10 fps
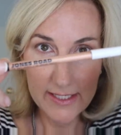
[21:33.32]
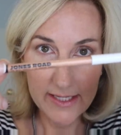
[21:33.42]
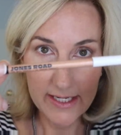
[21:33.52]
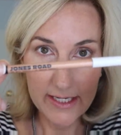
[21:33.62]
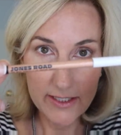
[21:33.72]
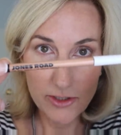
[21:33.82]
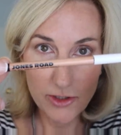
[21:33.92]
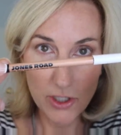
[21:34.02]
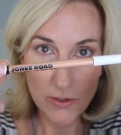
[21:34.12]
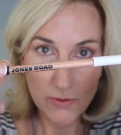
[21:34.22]
the
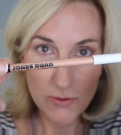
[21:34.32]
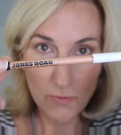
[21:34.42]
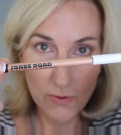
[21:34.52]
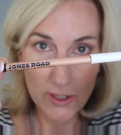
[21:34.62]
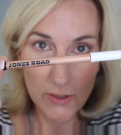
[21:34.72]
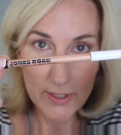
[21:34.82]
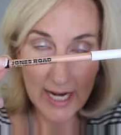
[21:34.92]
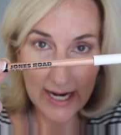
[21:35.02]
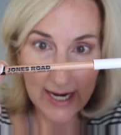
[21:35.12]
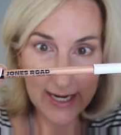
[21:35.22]
Jones Road
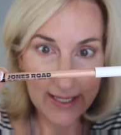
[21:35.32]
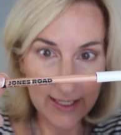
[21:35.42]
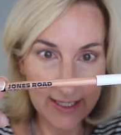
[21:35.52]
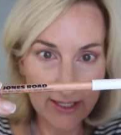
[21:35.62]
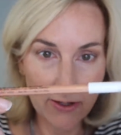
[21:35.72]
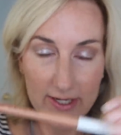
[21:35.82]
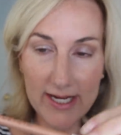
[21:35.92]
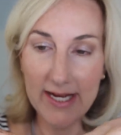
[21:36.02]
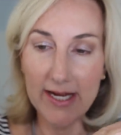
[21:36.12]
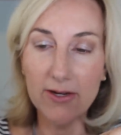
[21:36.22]
eyeliner
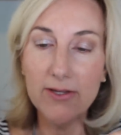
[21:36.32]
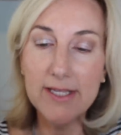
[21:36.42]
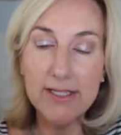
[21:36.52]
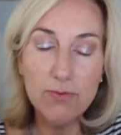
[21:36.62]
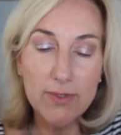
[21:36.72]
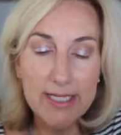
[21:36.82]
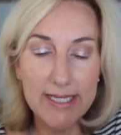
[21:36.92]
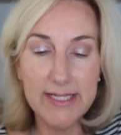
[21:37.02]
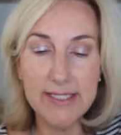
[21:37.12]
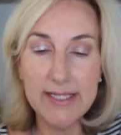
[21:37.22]
here. This one
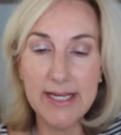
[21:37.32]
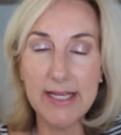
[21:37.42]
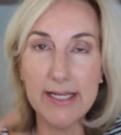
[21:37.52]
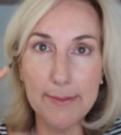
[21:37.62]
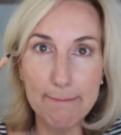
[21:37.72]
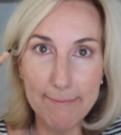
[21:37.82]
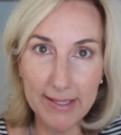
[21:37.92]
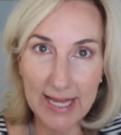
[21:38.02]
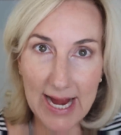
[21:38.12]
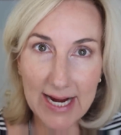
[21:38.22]
is in
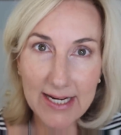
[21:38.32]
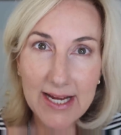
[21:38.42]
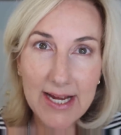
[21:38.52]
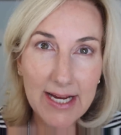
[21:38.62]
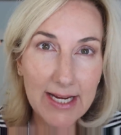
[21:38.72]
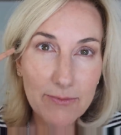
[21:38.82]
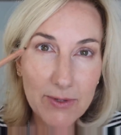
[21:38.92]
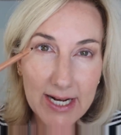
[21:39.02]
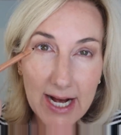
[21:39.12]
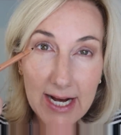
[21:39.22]
black. And
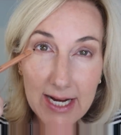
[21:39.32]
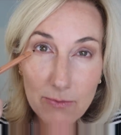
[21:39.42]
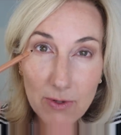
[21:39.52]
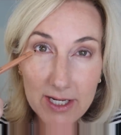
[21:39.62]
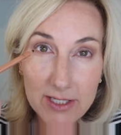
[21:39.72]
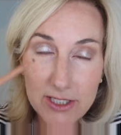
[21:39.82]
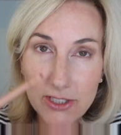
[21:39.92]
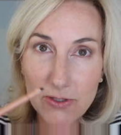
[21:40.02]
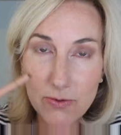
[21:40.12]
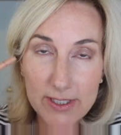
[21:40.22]
what I want to
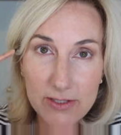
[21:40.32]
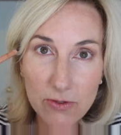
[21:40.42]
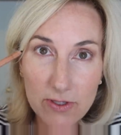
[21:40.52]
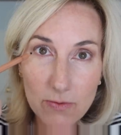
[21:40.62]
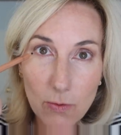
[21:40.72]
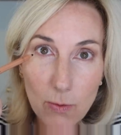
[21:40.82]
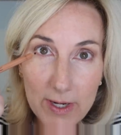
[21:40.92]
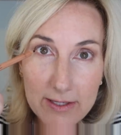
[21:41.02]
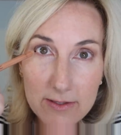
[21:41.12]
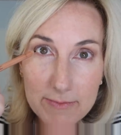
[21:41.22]
do is sort of
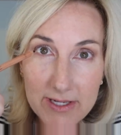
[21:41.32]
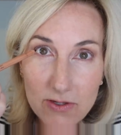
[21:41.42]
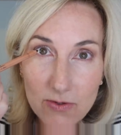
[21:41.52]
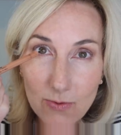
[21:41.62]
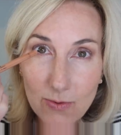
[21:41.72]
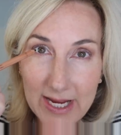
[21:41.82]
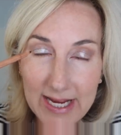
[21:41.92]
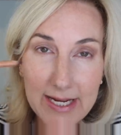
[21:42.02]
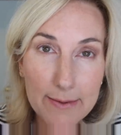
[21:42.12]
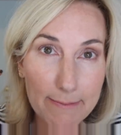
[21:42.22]
wiggle
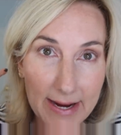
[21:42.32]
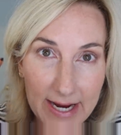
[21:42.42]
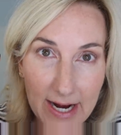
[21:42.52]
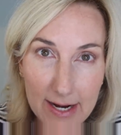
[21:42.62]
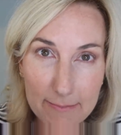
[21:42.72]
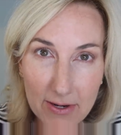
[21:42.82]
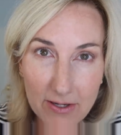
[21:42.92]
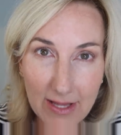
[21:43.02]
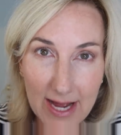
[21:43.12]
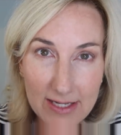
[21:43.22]
between my
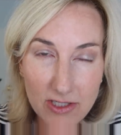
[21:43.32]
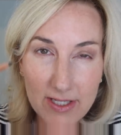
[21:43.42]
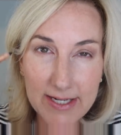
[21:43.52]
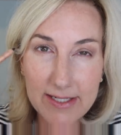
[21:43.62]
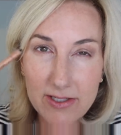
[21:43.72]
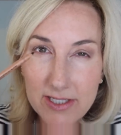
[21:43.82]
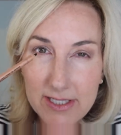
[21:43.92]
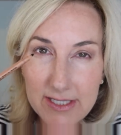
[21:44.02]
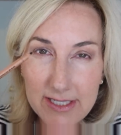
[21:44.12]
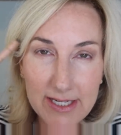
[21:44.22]
upper lash line
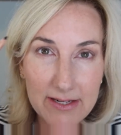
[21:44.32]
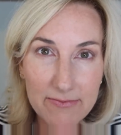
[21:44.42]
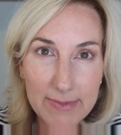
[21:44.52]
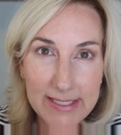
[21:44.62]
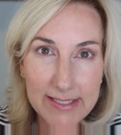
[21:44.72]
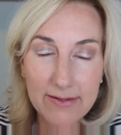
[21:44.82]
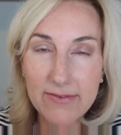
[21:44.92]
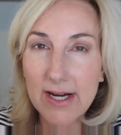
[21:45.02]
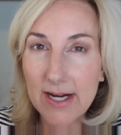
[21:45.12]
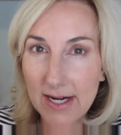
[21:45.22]
just to give myself
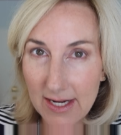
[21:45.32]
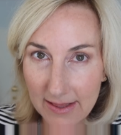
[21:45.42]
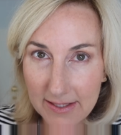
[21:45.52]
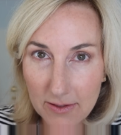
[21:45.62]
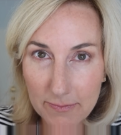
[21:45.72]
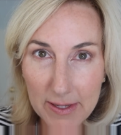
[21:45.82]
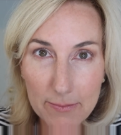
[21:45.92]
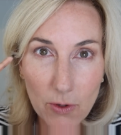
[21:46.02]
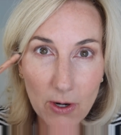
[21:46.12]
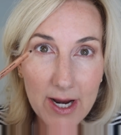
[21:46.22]
a little bit
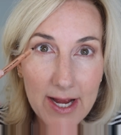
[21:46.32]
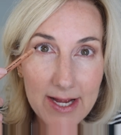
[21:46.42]
more